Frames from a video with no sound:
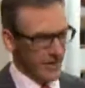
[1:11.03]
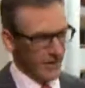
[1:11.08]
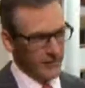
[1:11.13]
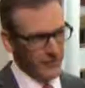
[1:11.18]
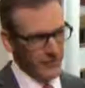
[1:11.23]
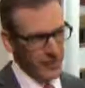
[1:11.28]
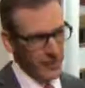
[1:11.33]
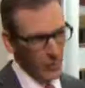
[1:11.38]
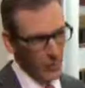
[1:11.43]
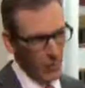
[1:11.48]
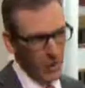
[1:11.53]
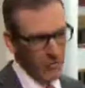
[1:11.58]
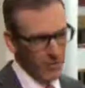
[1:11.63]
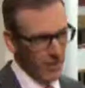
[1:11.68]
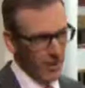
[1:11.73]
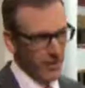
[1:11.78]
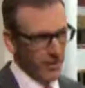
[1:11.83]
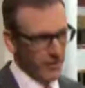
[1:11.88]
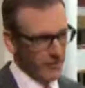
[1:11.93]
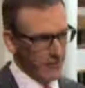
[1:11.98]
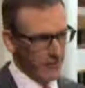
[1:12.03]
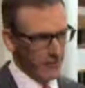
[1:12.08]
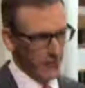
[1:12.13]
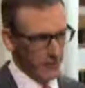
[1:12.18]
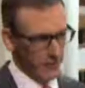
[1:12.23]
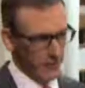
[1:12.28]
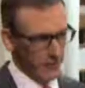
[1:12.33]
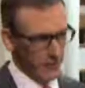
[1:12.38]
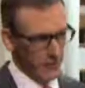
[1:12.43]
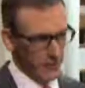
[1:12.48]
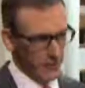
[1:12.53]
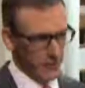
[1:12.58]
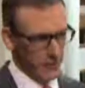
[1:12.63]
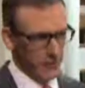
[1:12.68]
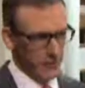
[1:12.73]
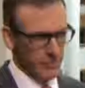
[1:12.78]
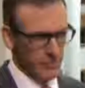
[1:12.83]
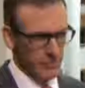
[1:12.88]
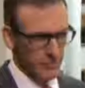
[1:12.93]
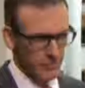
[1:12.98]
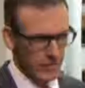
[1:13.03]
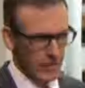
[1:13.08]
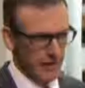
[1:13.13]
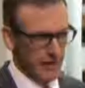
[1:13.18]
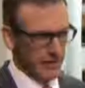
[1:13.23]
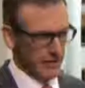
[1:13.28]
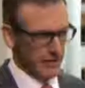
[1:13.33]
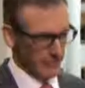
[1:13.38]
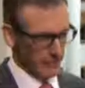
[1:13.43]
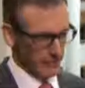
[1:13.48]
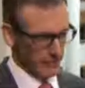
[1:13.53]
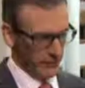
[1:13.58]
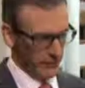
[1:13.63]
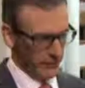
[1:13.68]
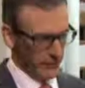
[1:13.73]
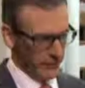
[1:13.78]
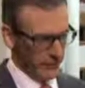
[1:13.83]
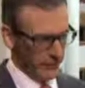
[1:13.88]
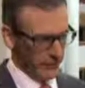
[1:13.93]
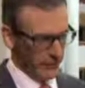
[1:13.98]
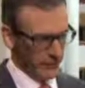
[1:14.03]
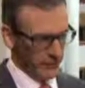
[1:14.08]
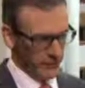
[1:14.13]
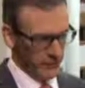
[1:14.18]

it's that you want part of the portfolio to be really conservative,